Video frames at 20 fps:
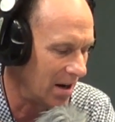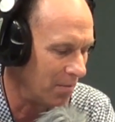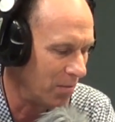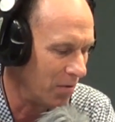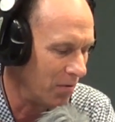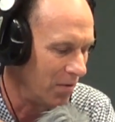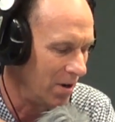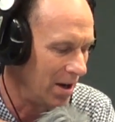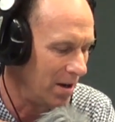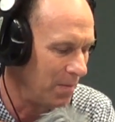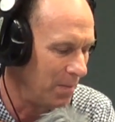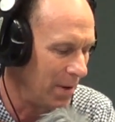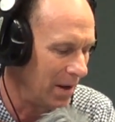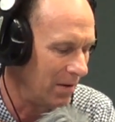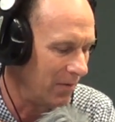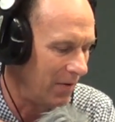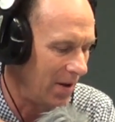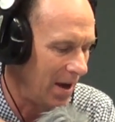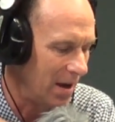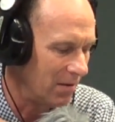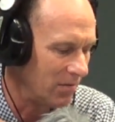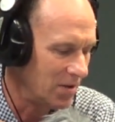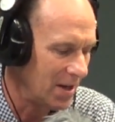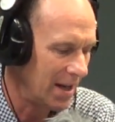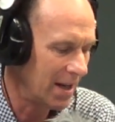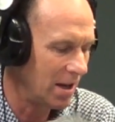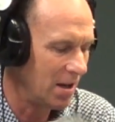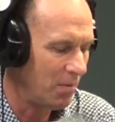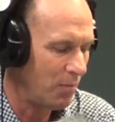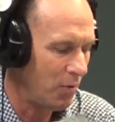I'm a really big fan of
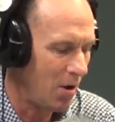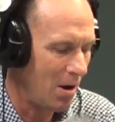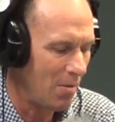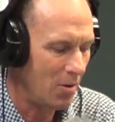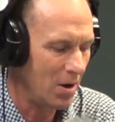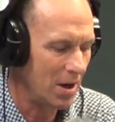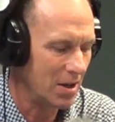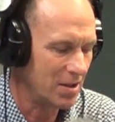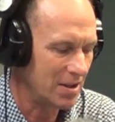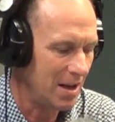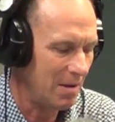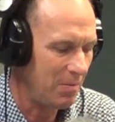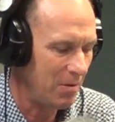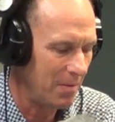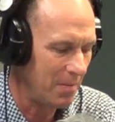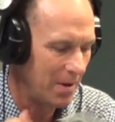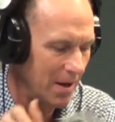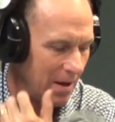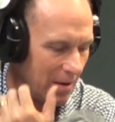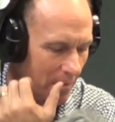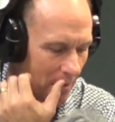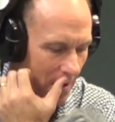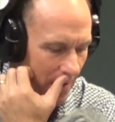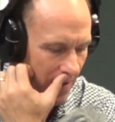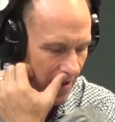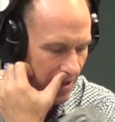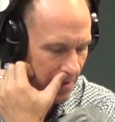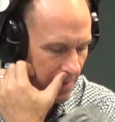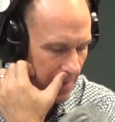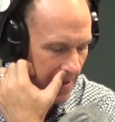taking a probiotic supplement, one
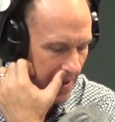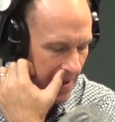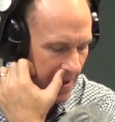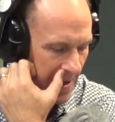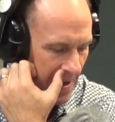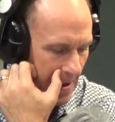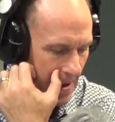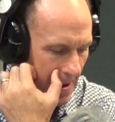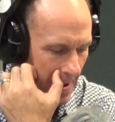that's been,